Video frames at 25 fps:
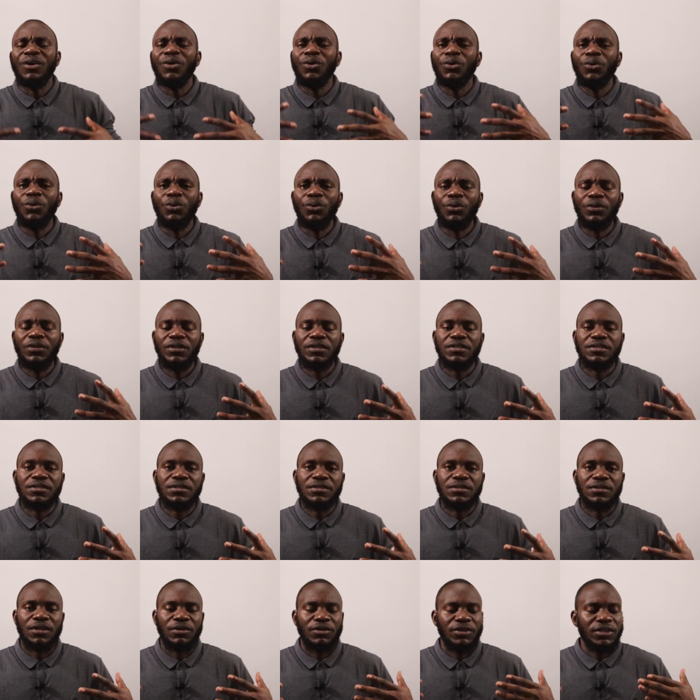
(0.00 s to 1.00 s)
all
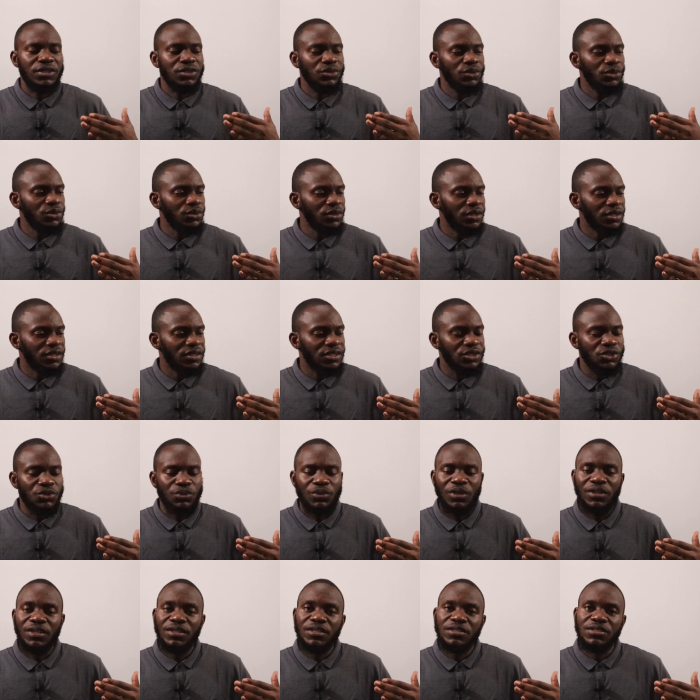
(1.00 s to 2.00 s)
this, I already told you that the
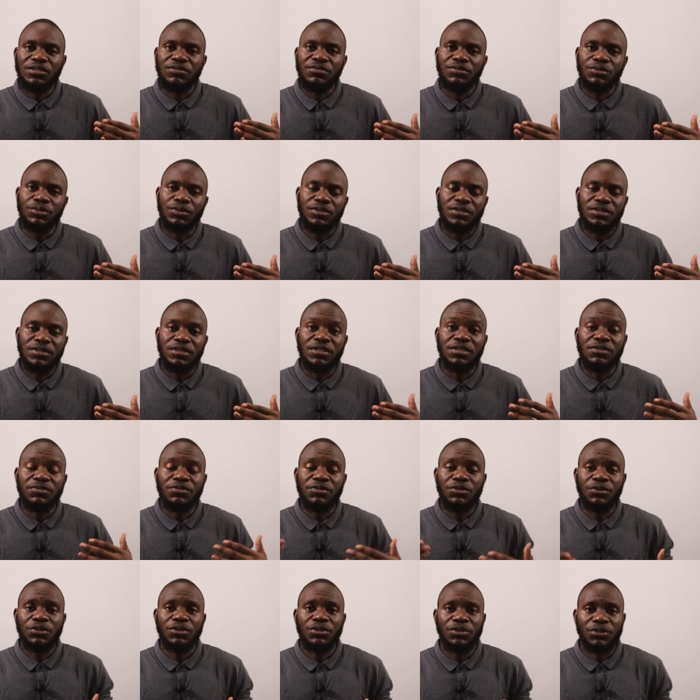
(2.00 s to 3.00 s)
sugar that is in fruits is
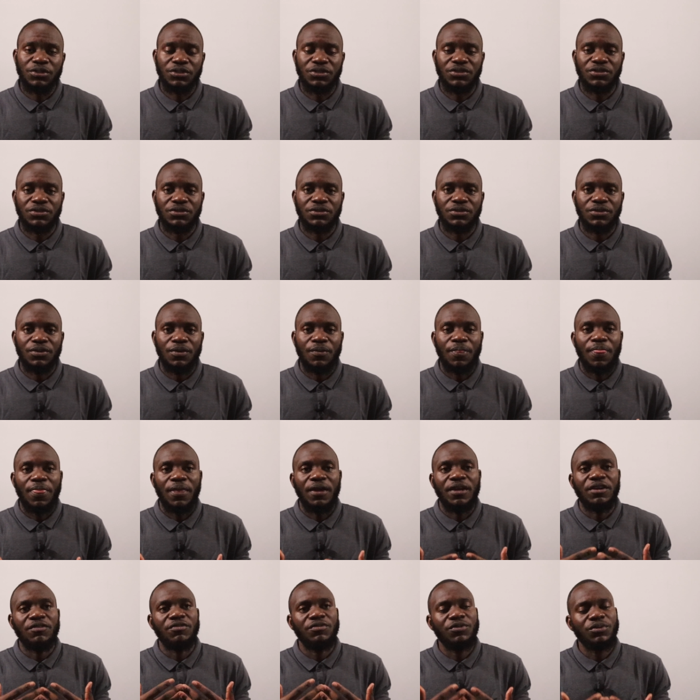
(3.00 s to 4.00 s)
fructose
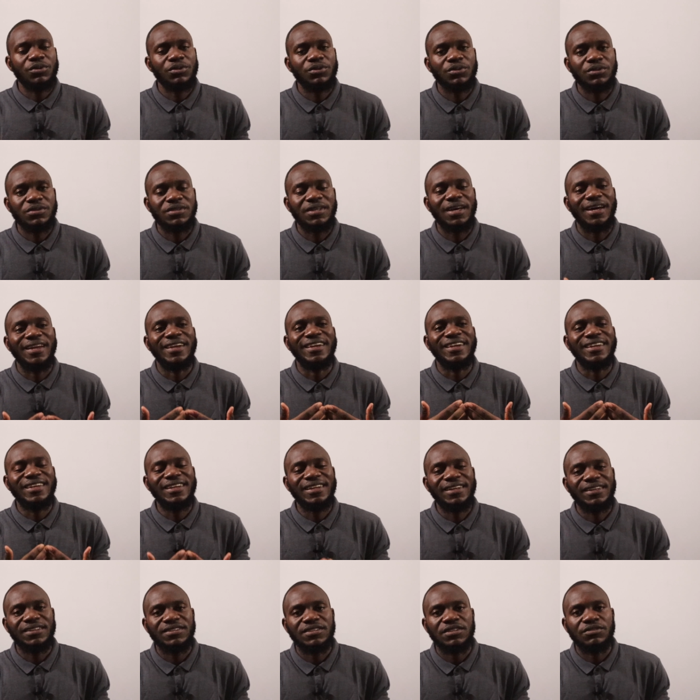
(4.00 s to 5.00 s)
and fructose, an
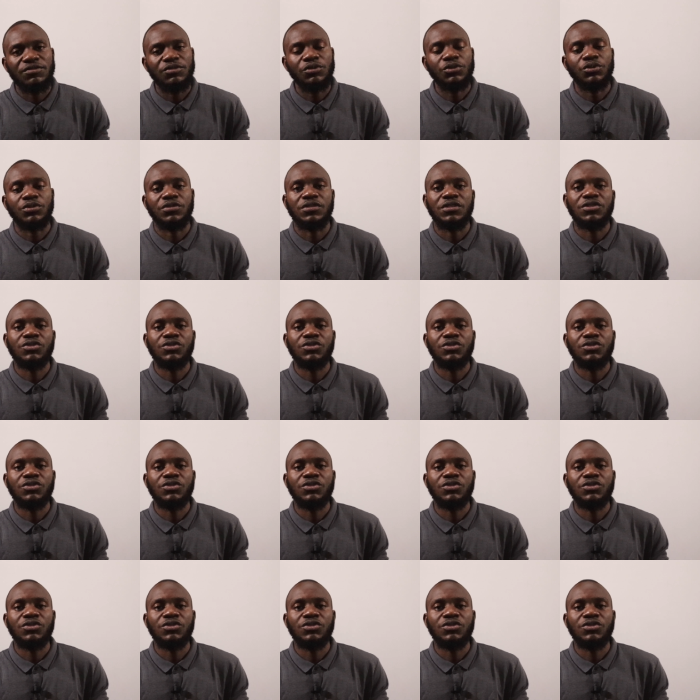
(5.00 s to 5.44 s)
increase in fructose.